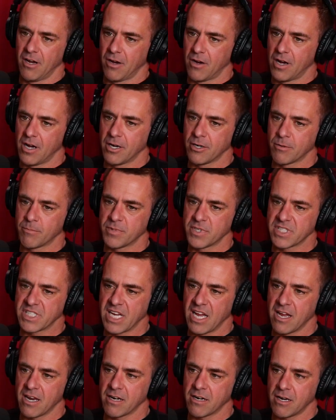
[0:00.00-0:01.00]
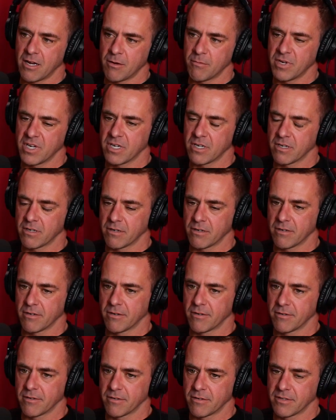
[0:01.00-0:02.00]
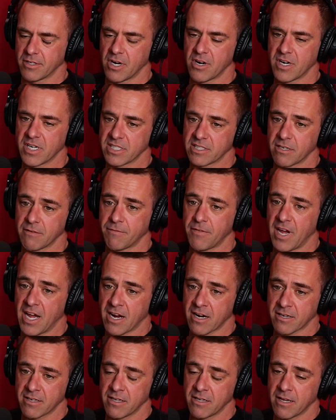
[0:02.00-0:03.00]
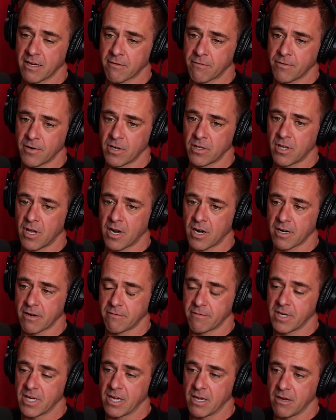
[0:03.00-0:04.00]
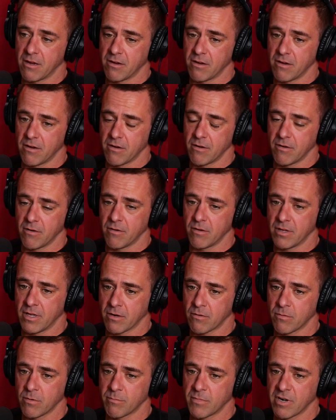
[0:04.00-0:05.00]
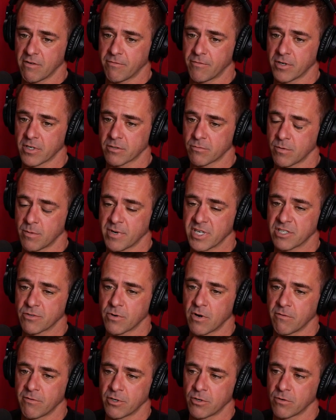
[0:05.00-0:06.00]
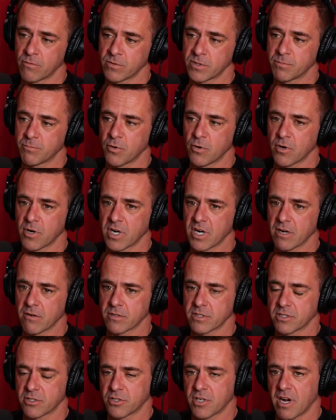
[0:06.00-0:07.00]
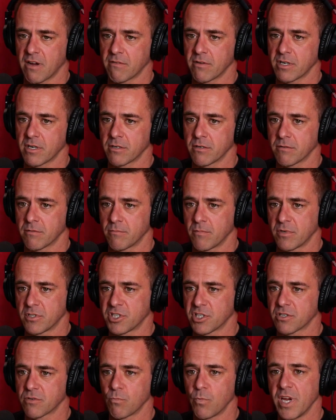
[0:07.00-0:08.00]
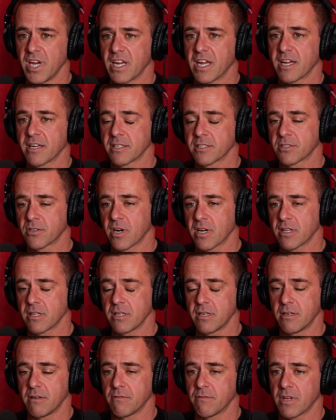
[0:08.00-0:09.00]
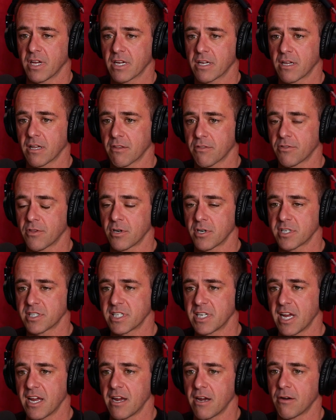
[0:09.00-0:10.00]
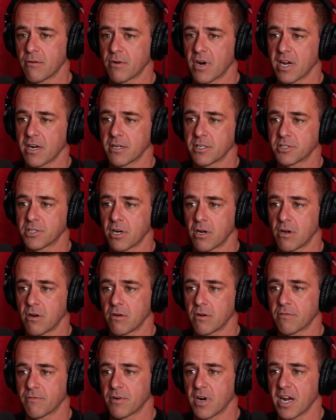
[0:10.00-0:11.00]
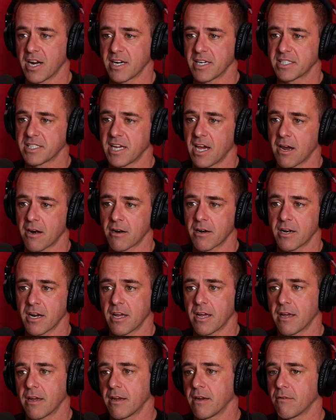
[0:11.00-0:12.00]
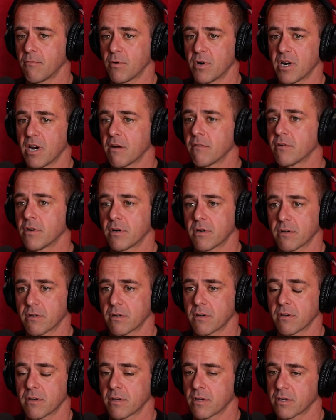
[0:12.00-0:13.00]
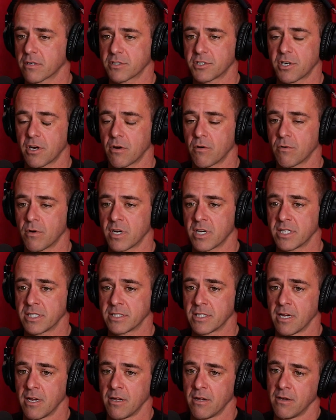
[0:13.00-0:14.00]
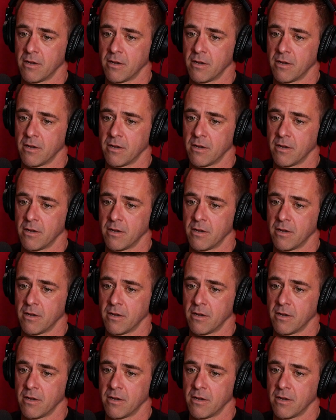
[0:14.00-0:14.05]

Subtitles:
Oh, 100%. I mean, there is the fact that like for a lot of it, like when my 12-year-old was born, I was traveling just weekends. So I'd leave like a Thursday, write a show, a Friday, Saturday, wherever the show was,